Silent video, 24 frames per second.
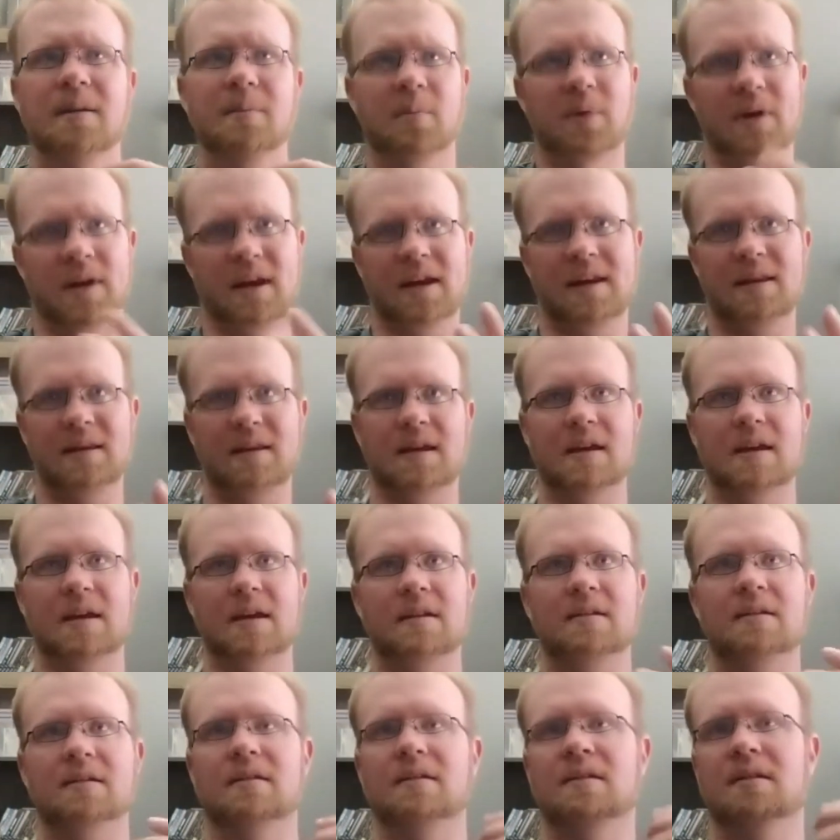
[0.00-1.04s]
But in the
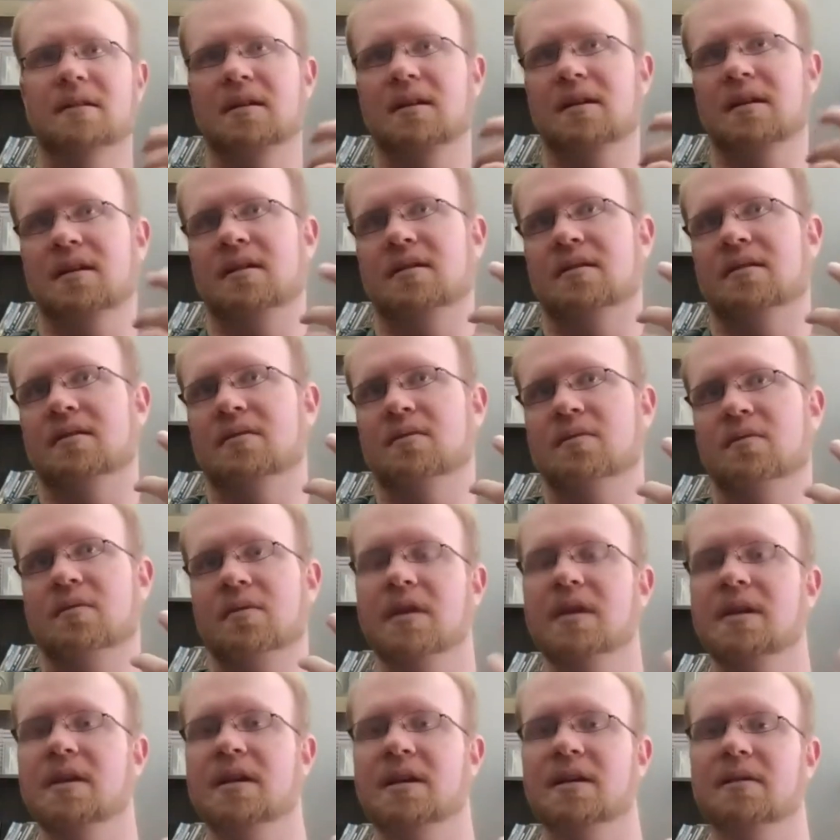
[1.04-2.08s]
end, it
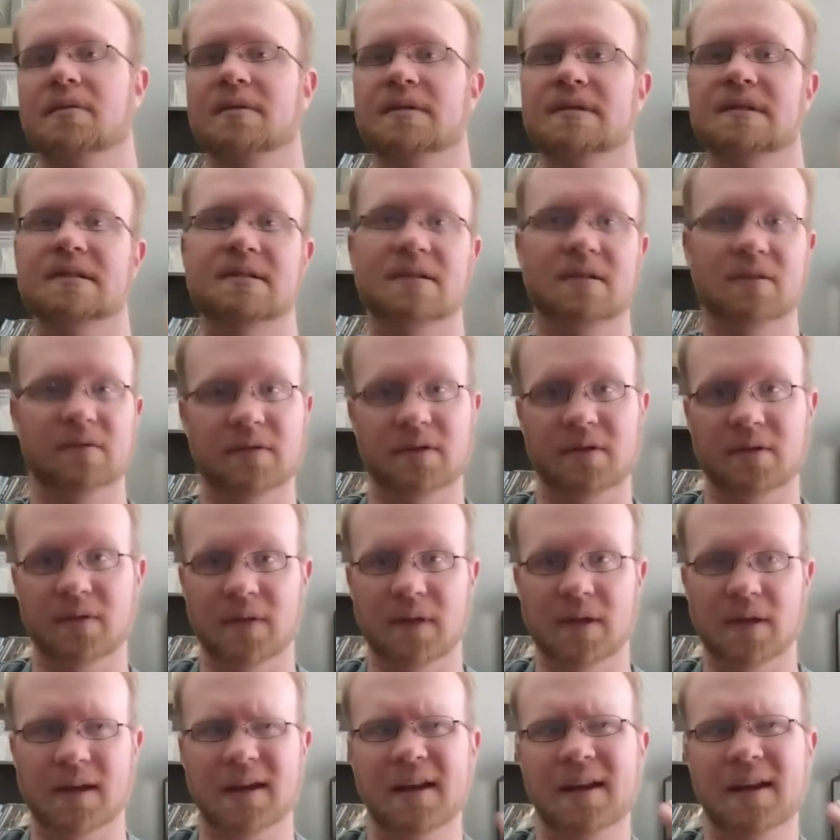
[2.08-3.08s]
really kind of was its own little thing.